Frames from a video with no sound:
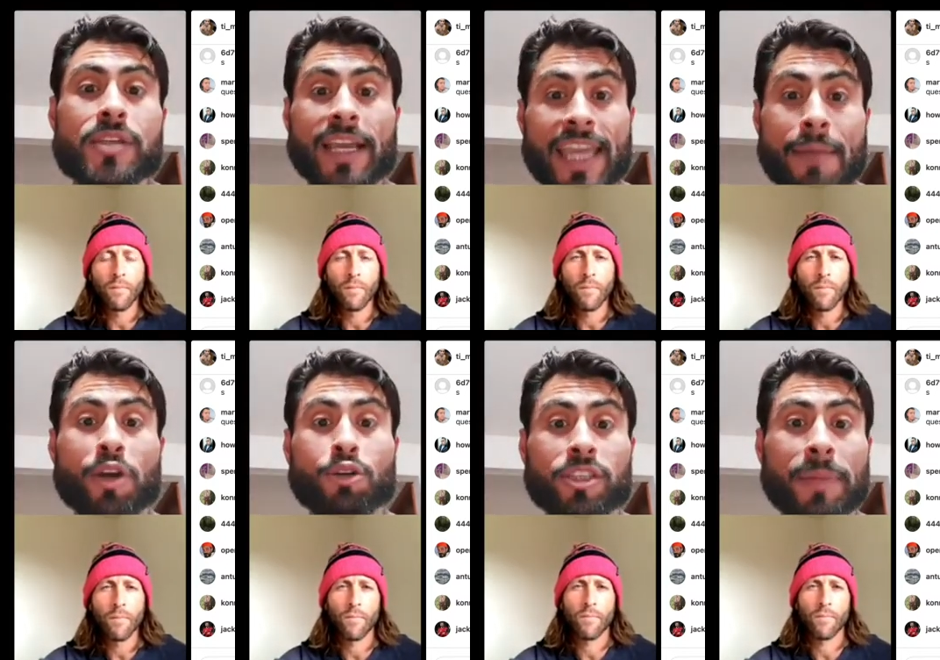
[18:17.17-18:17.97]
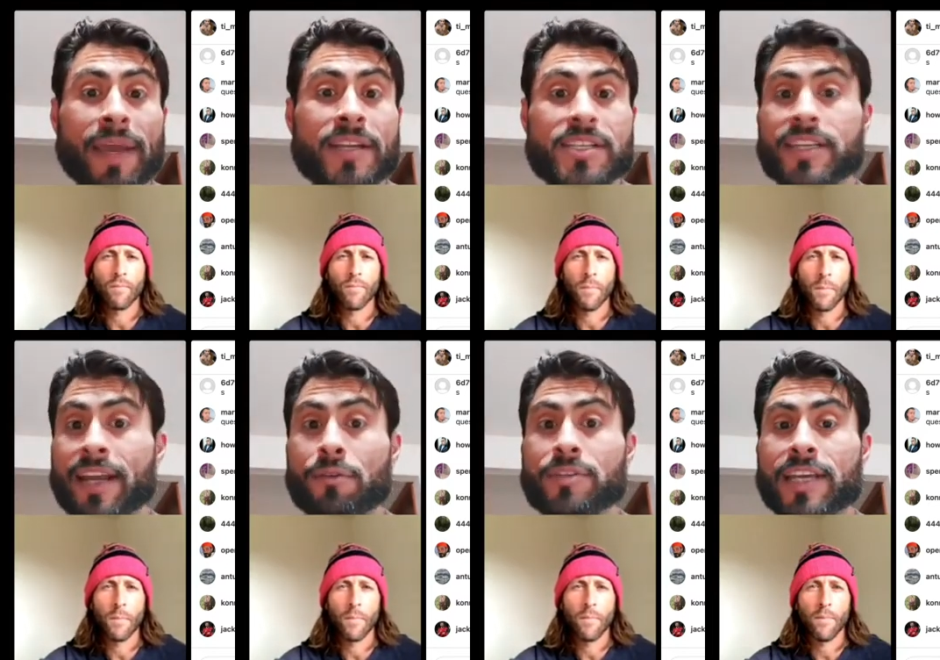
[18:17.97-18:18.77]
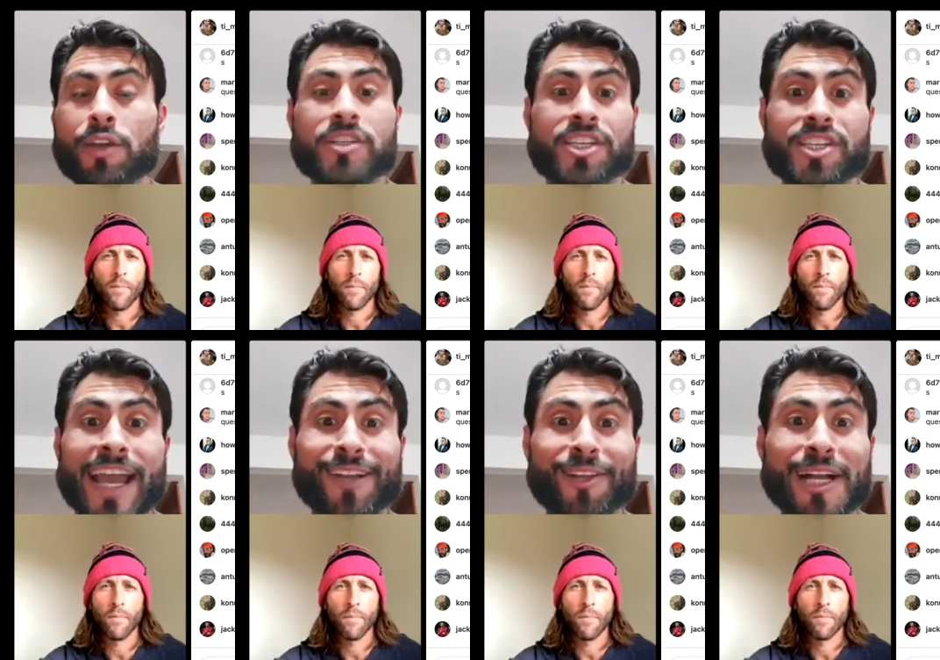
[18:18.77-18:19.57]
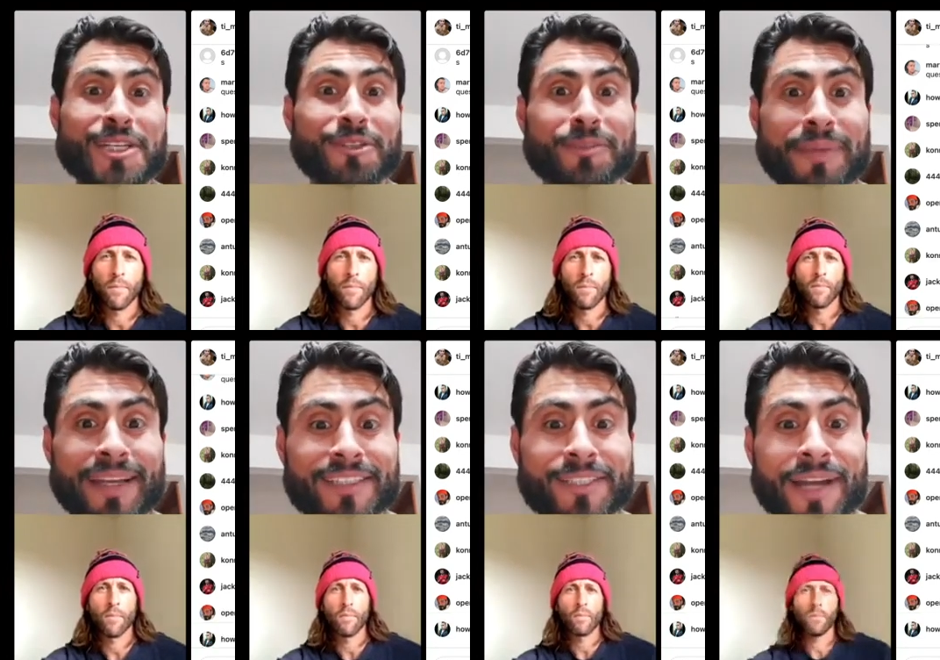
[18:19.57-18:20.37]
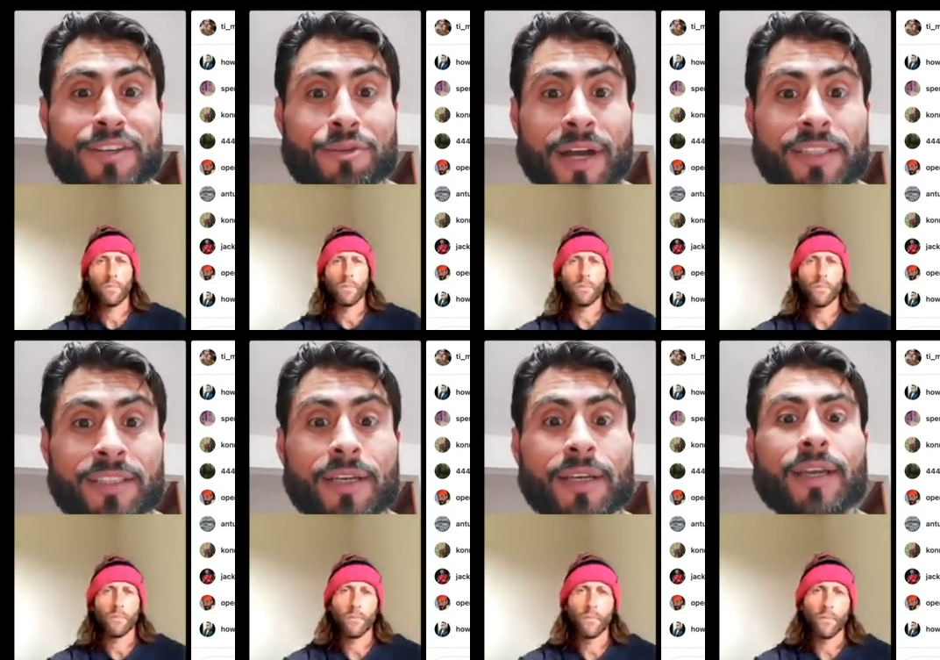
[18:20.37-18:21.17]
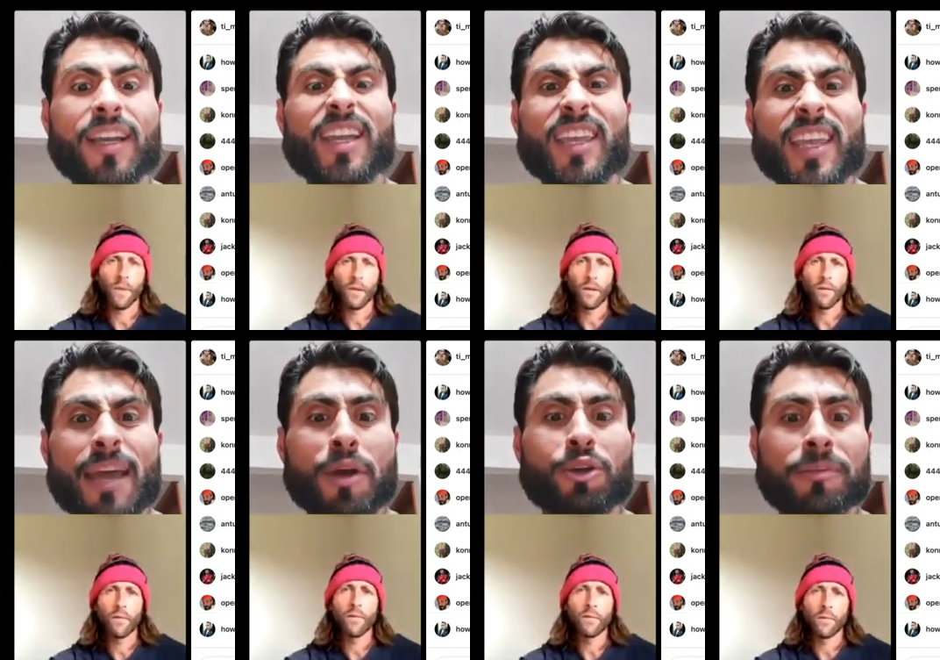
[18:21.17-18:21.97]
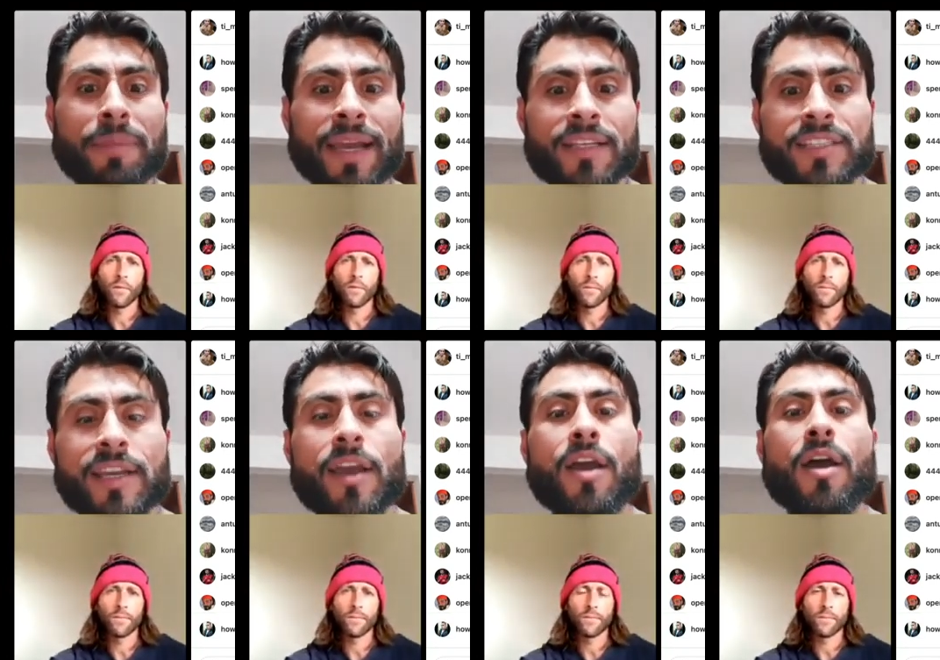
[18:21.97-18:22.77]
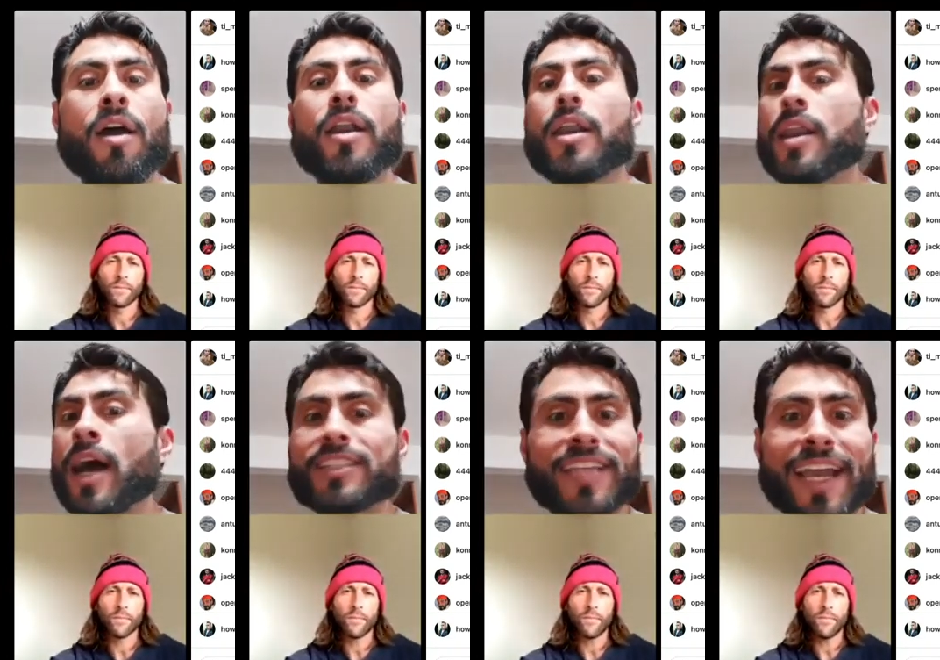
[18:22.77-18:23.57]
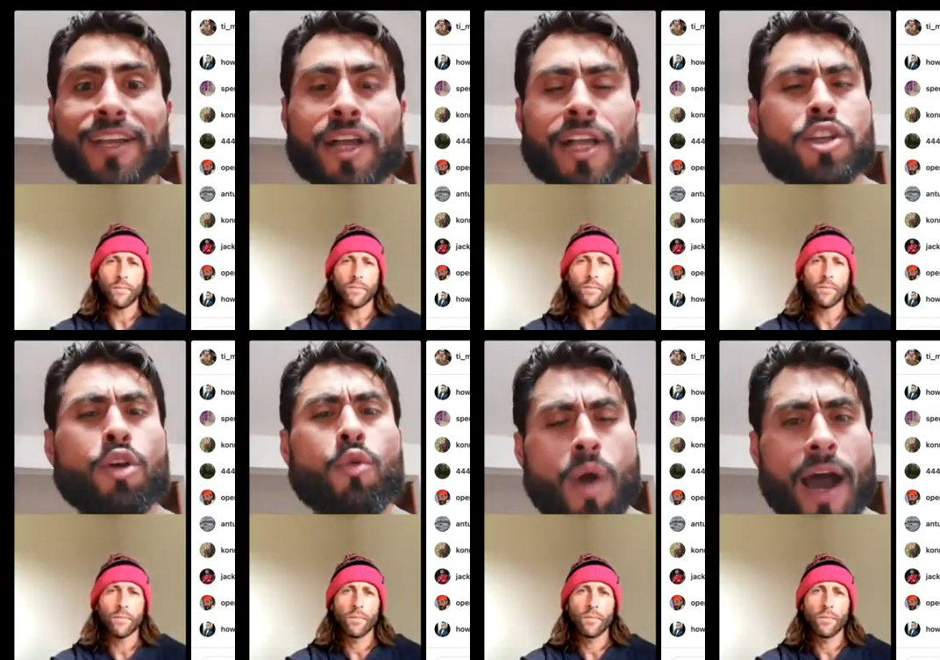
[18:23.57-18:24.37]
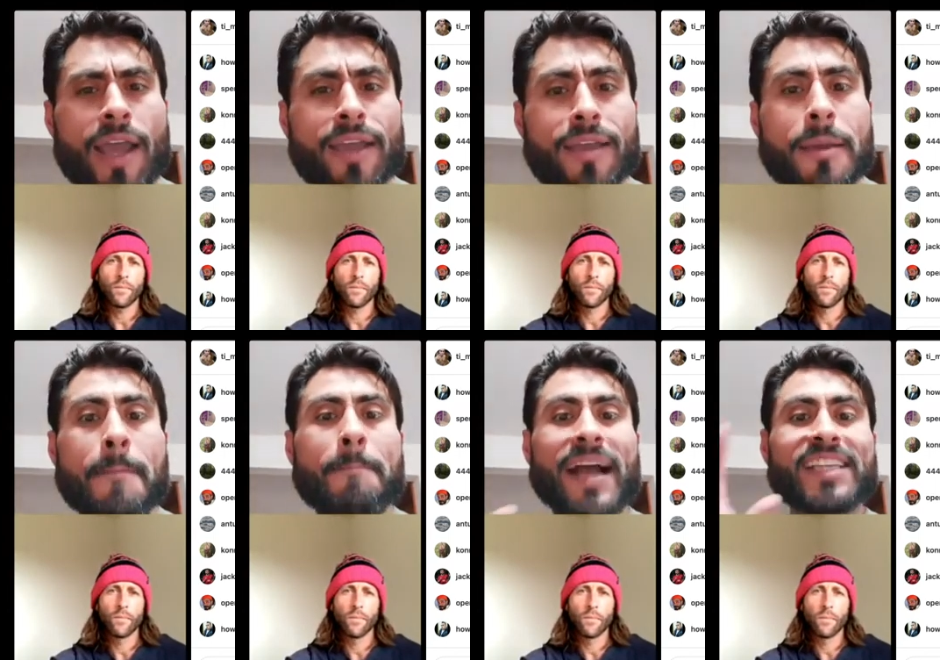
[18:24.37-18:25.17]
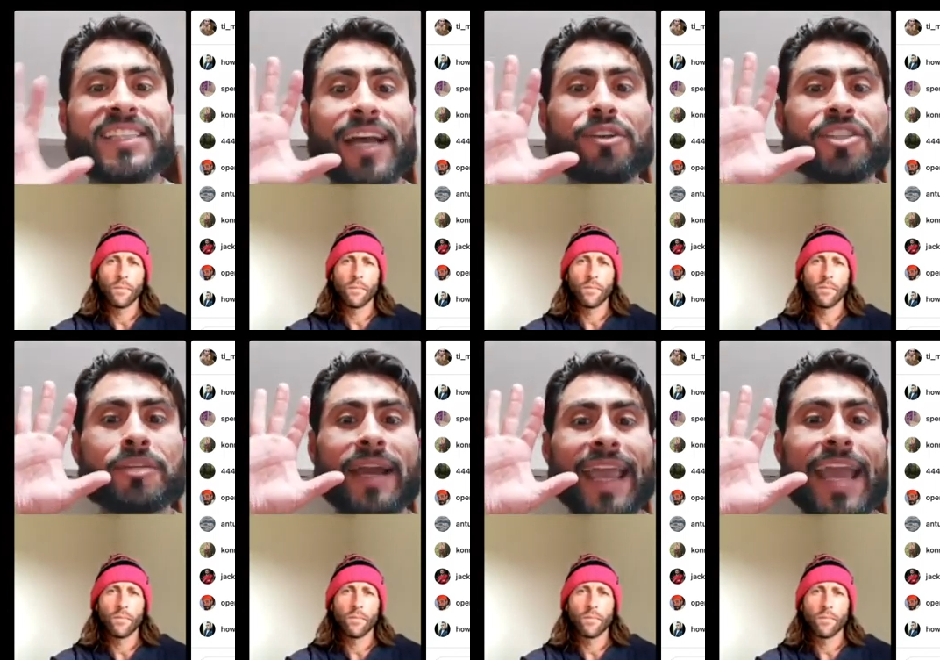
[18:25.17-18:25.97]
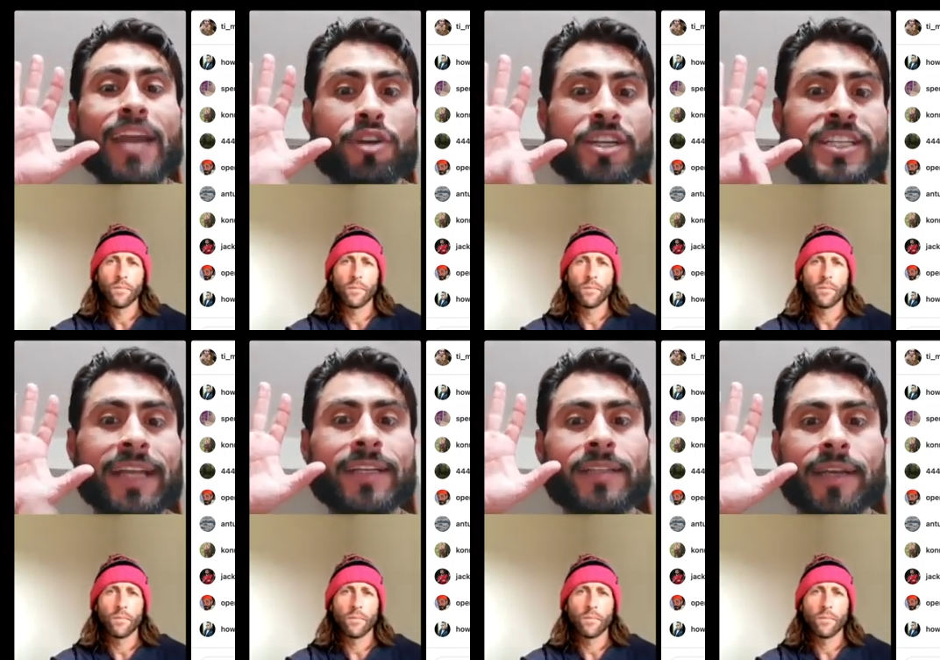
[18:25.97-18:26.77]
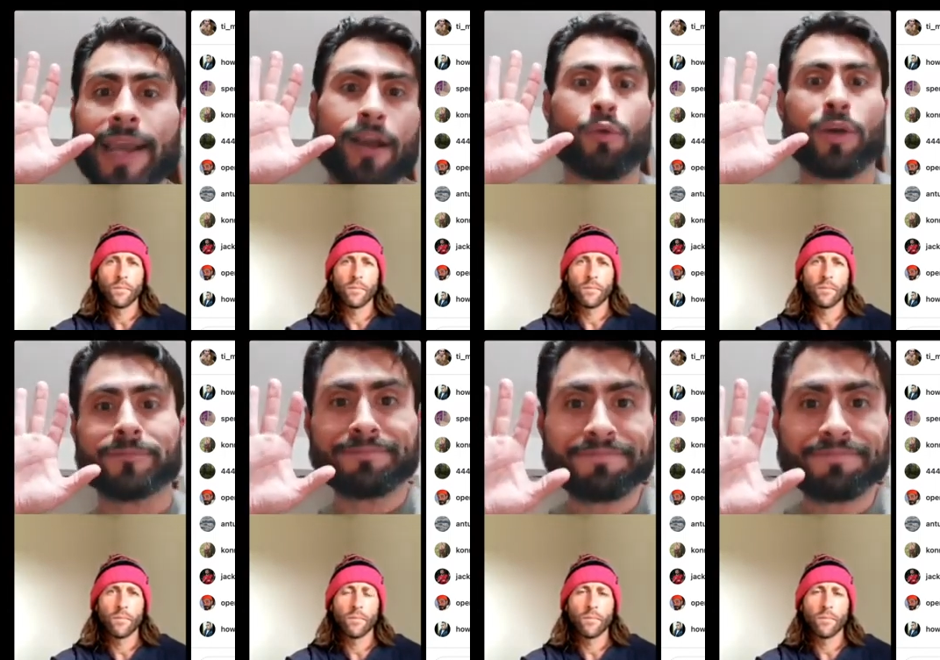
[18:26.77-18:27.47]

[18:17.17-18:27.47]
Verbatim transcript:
Speaker 1: a chemical dependency. They don't tell you it's a psychological dependency, right? Drugs, chemical dependency, not psychological. Why? My cells in my hand are addicted to heroin